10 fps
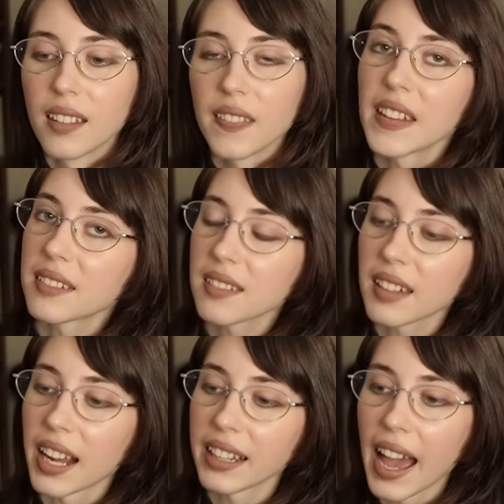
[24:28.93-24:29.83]
This
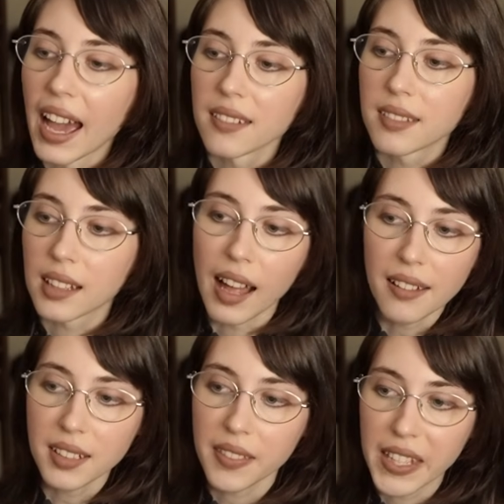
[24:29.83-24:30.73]
design has the
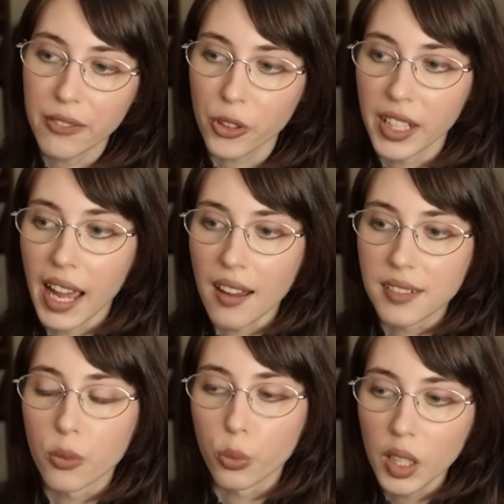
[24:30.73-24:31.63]
classic thief green
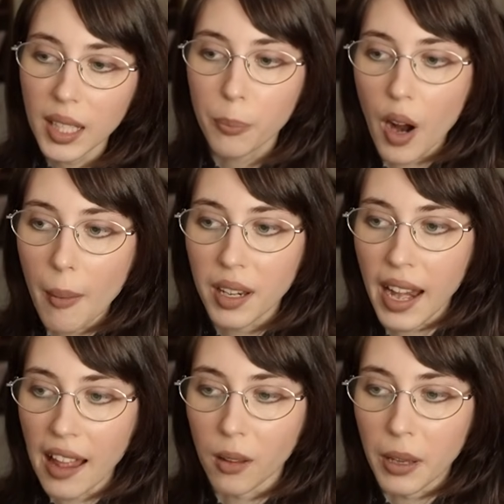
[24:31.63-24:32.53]
as a really prominent
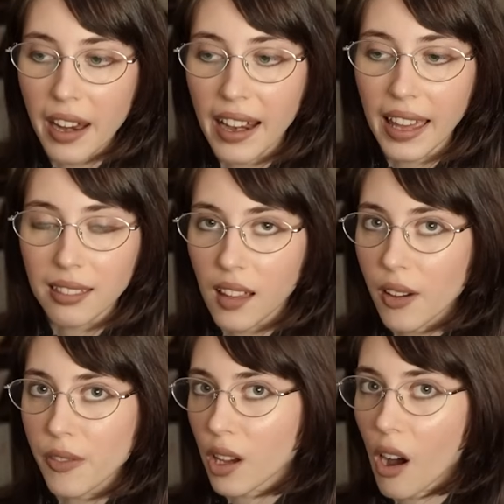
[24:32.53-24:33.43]
element, and I
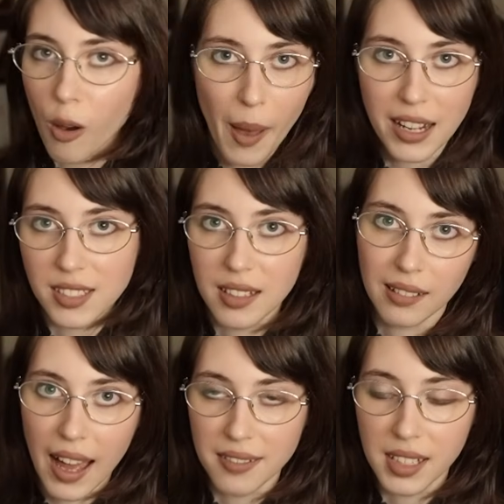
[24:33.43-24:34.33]
love the callback to the
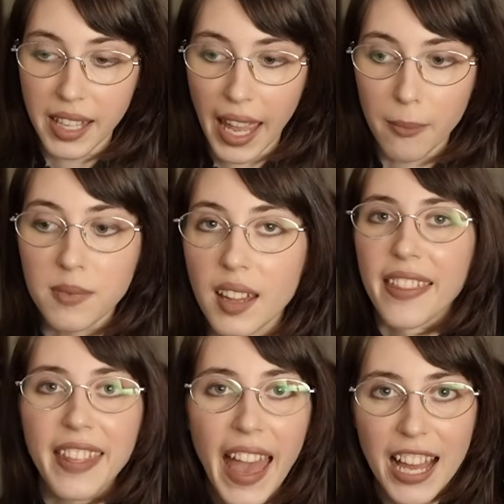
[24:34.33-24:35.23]
classic games.
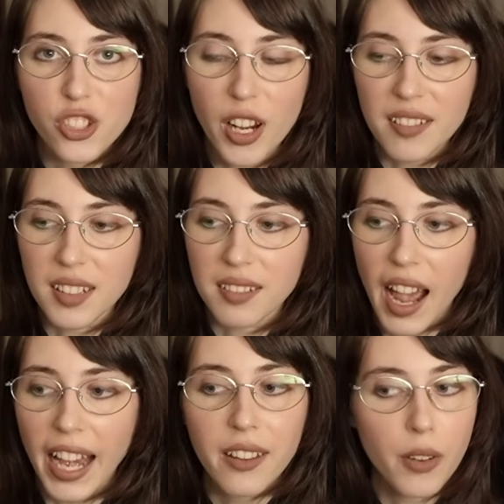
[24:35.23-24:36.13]
The headdress is
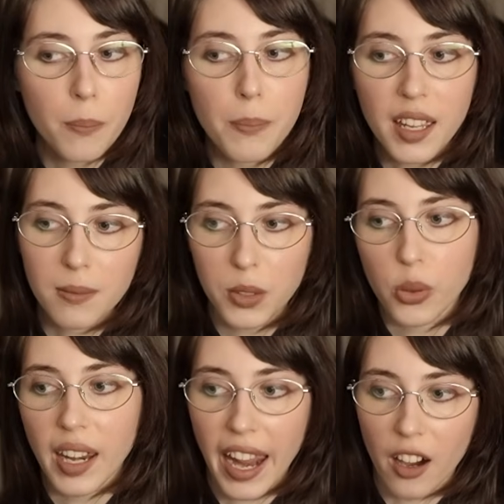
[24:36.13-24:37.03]
kind of a mix
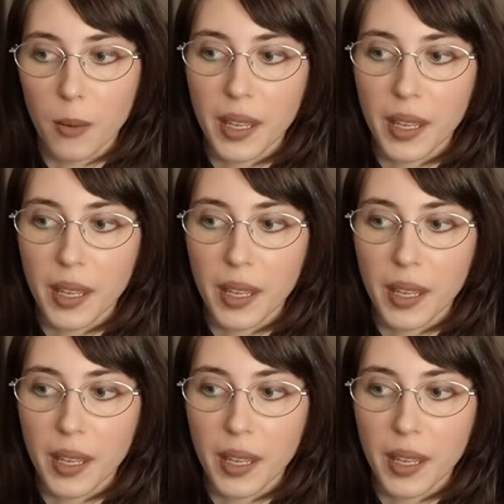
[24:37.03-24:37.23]
between Arab